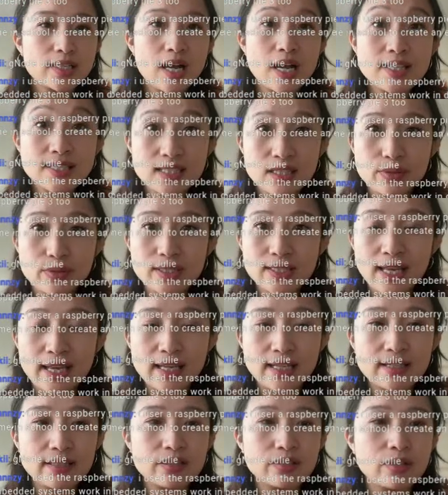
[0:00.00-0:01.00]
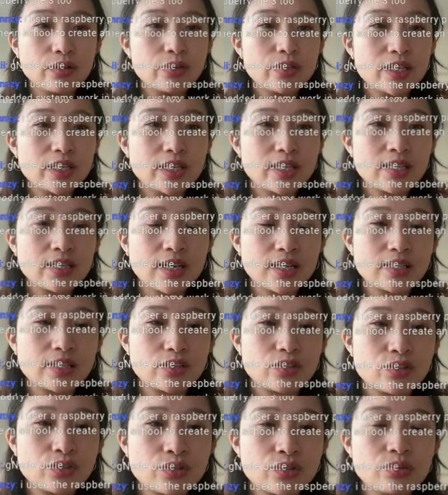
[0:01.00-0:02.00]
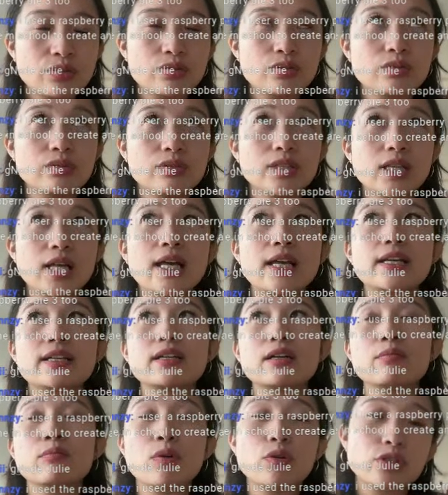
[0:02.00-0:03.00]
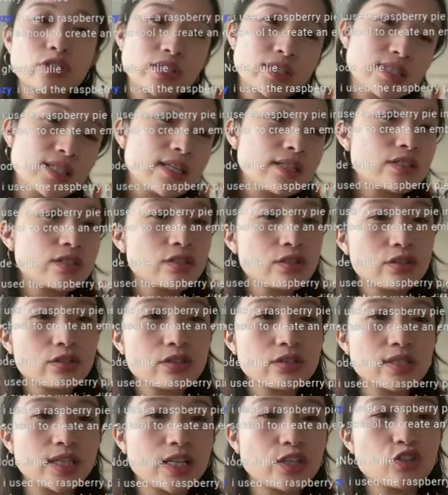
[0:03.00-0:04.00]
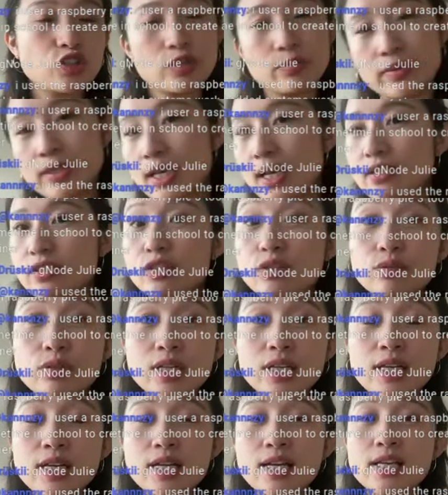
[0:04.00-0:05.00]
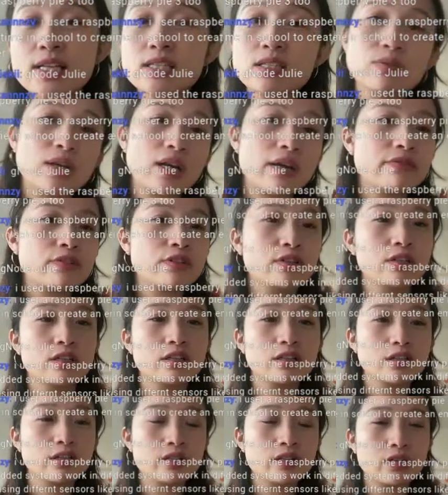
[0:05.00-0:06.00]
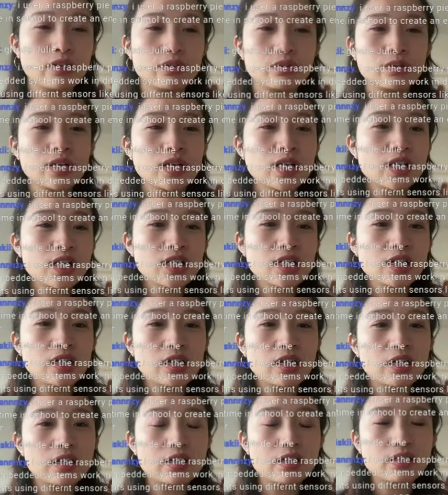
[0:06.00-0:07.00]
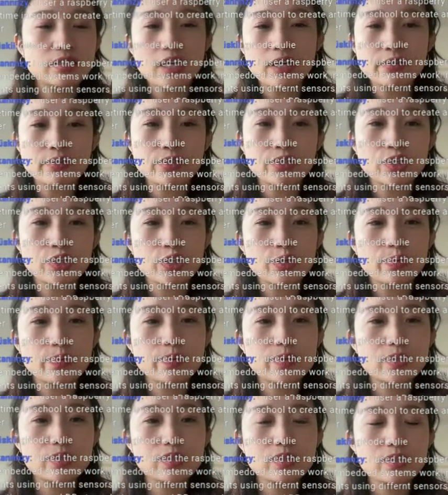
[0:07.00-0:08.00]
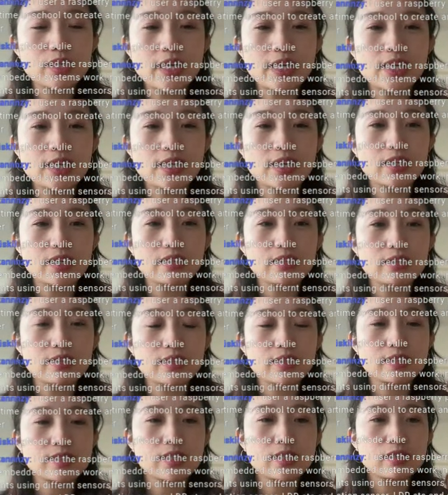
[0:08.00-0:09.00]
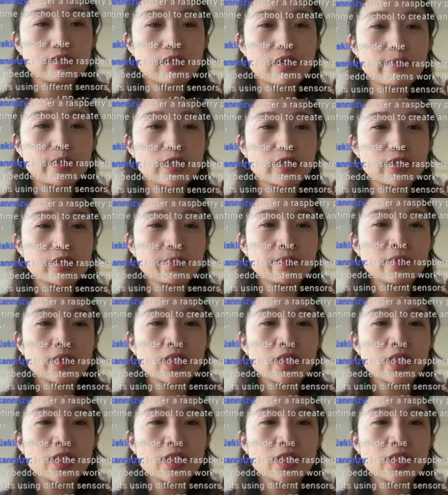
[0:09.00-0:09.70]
Kanzi was saying. You know, you can connect it to like motion sensors, like GPS units, whatever, you know, gyroscopes, anything, like accelerometers.